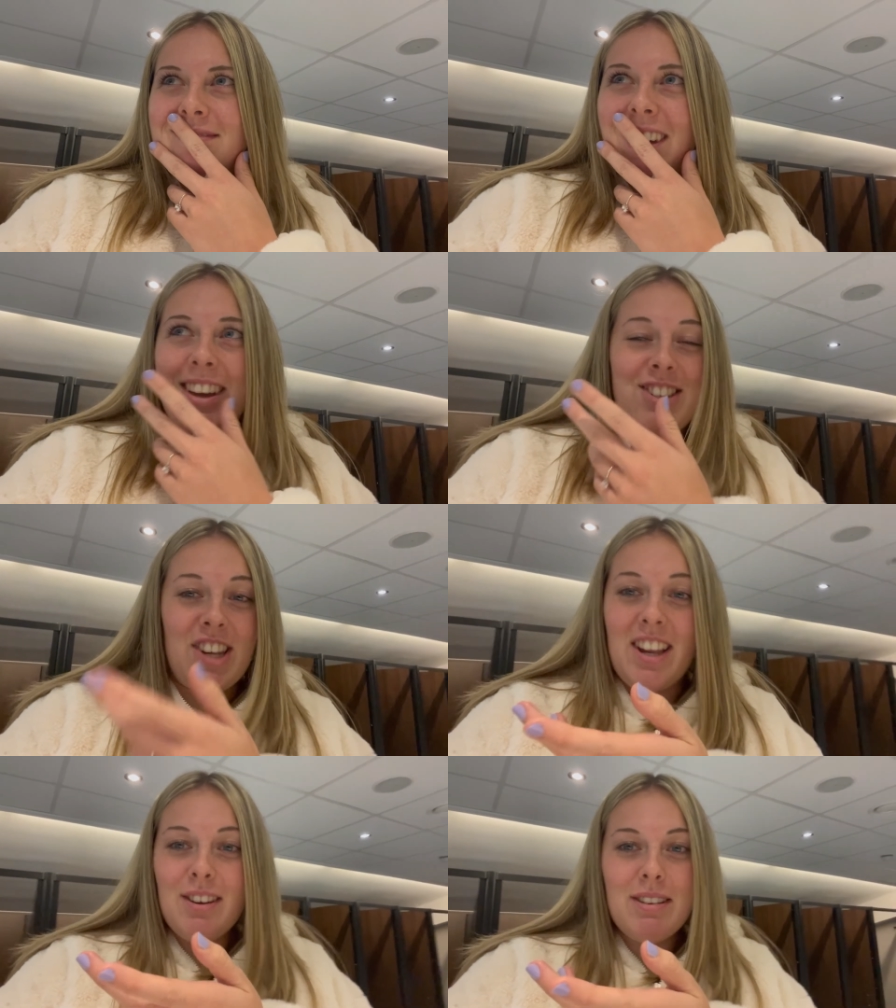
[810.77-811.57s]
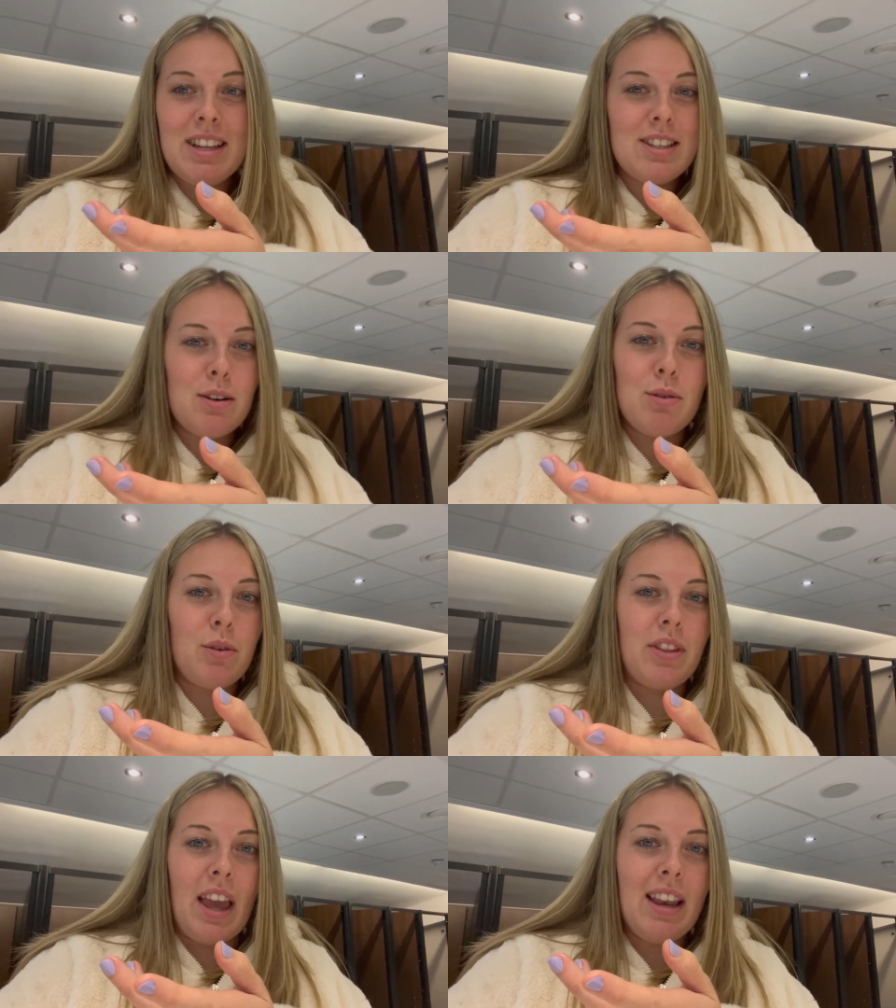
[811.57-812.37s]
I genuinely don't know what
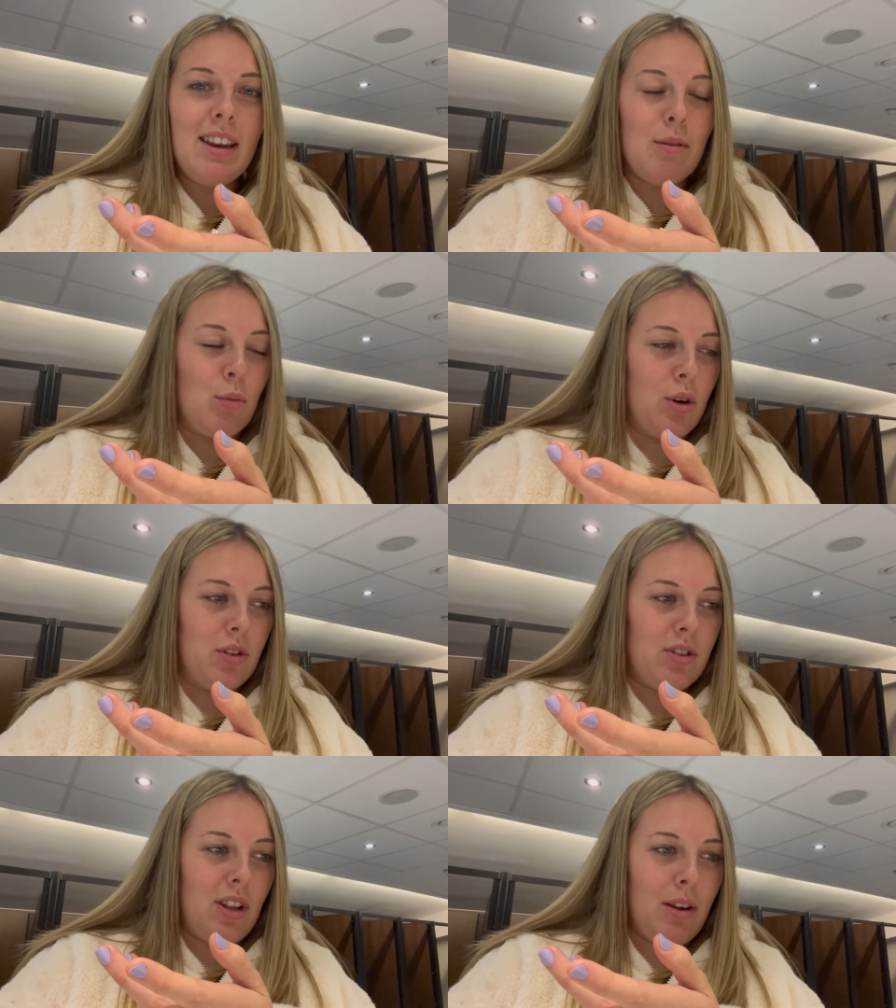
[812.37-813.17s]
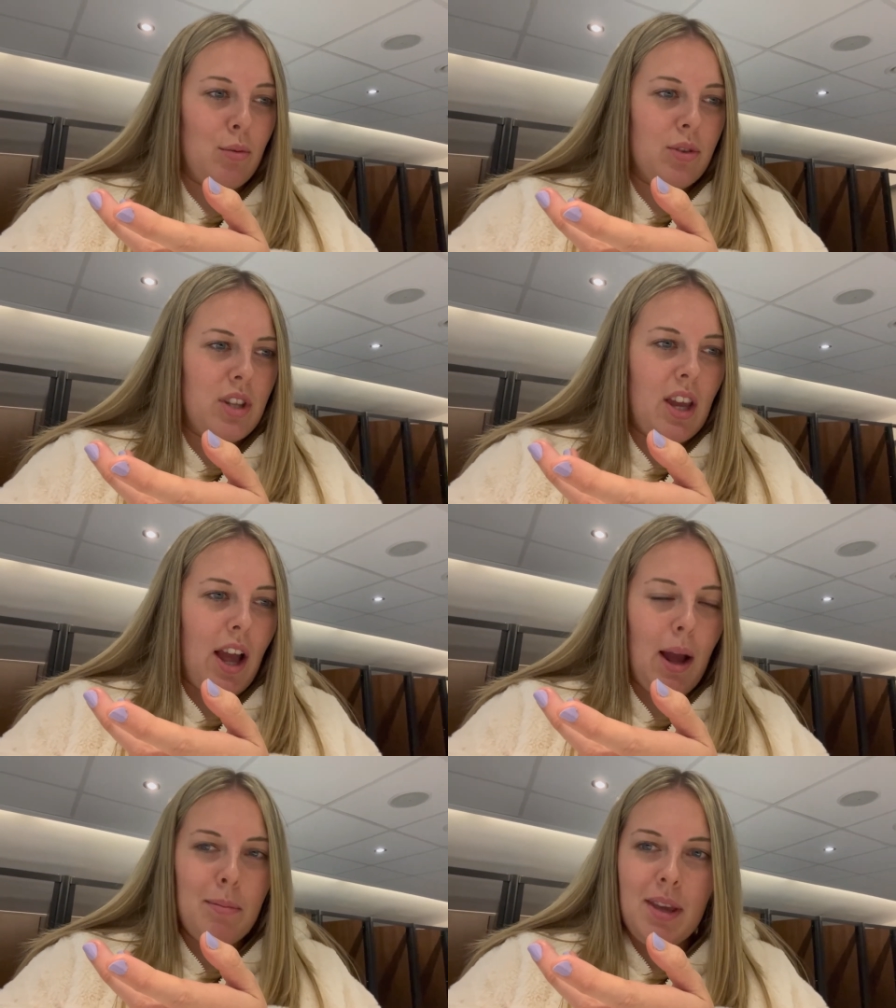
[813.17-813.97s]
the ending was. Like, was it a
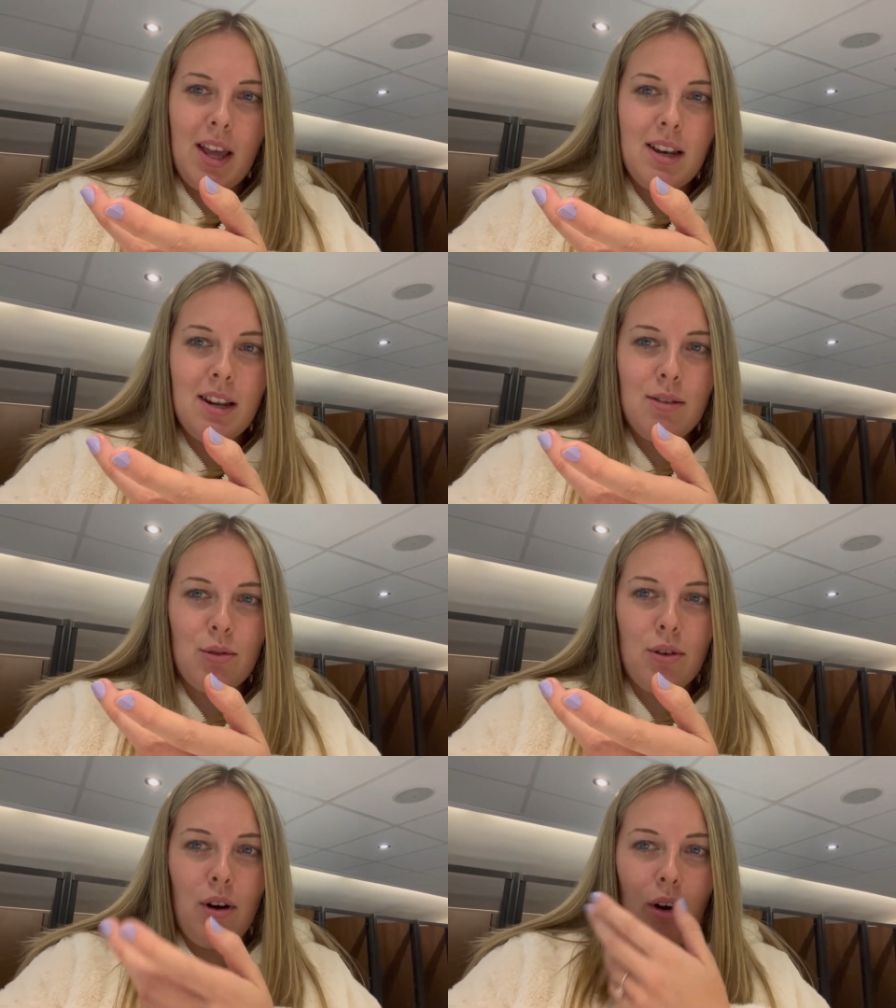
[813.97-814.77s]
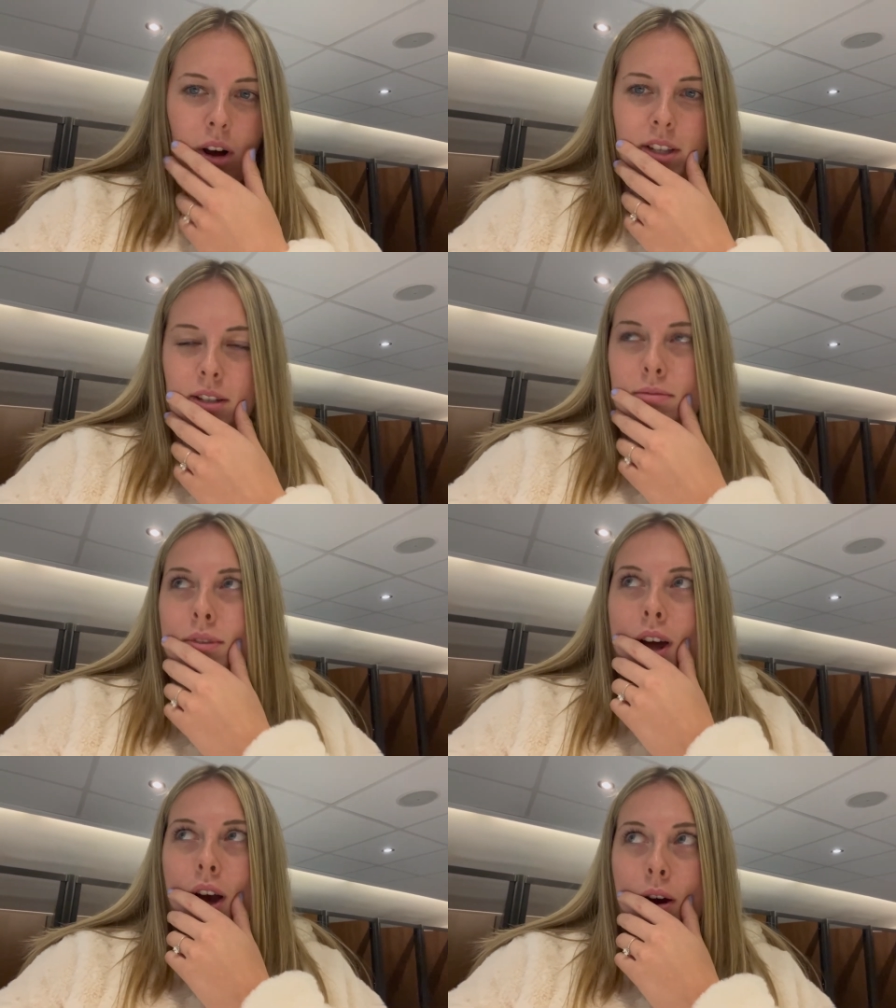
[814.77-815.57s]
happy ending or not? I don't
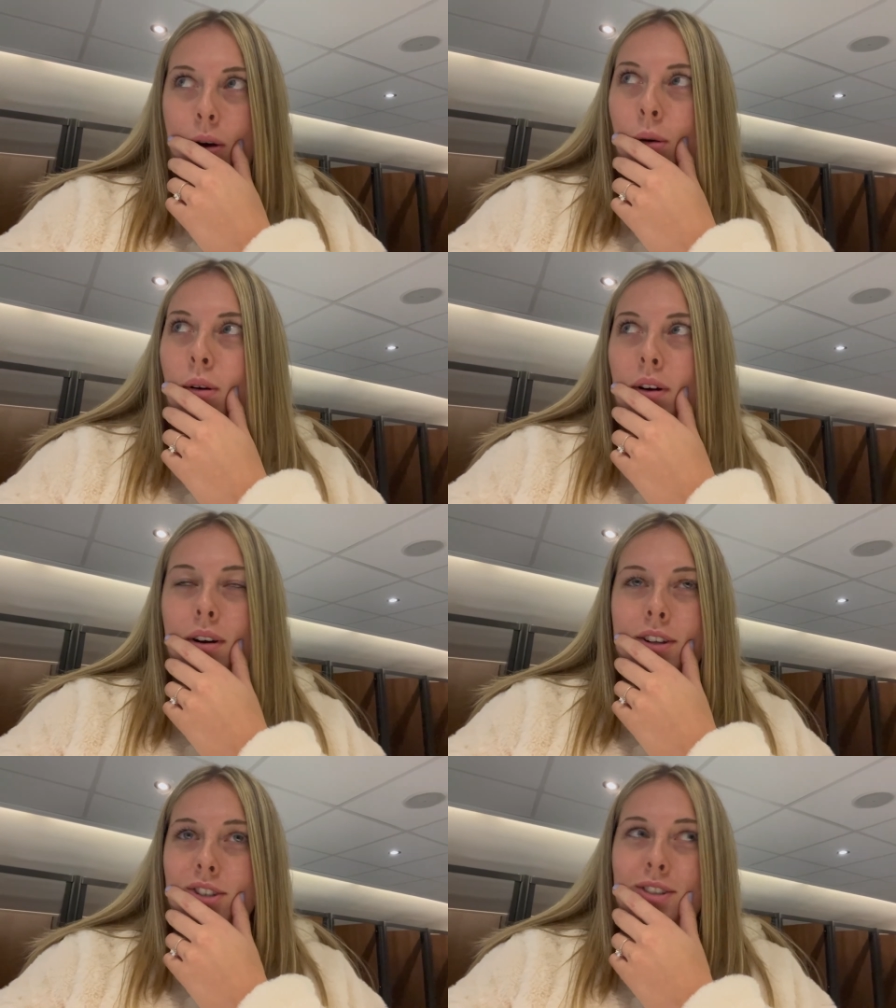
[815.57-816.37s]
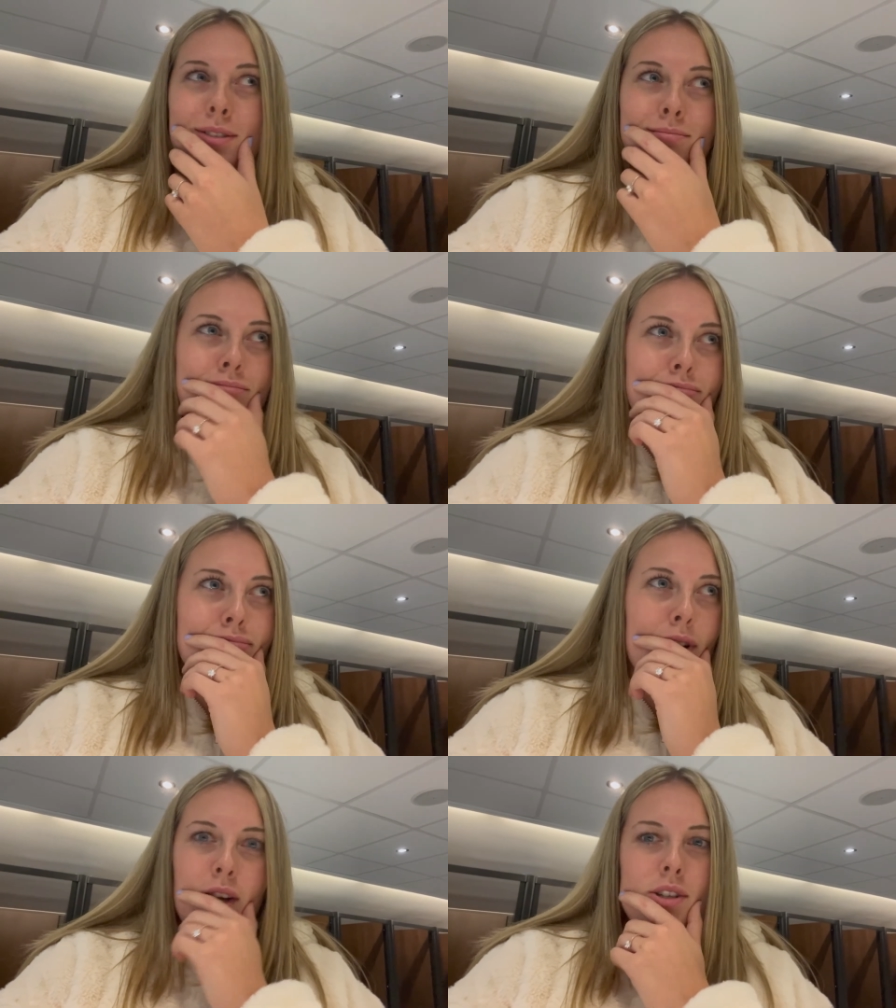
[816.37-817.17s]
know. I
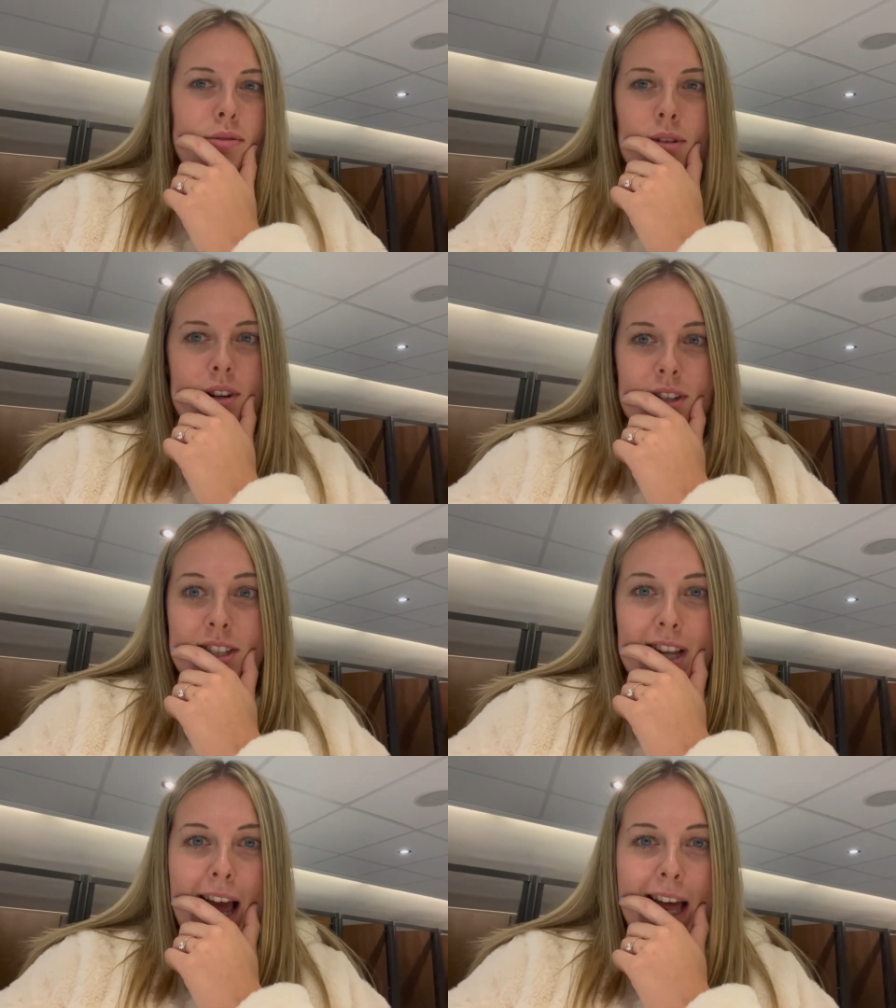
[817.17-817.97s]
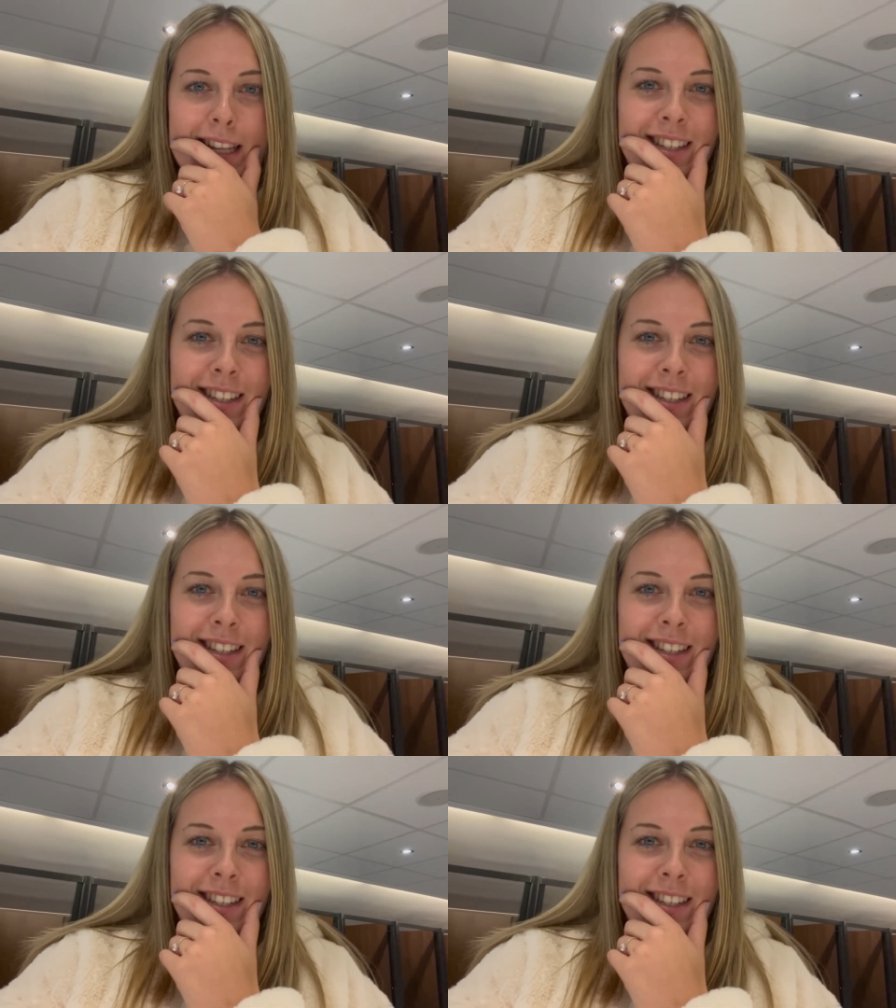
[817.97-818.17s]
don't understand.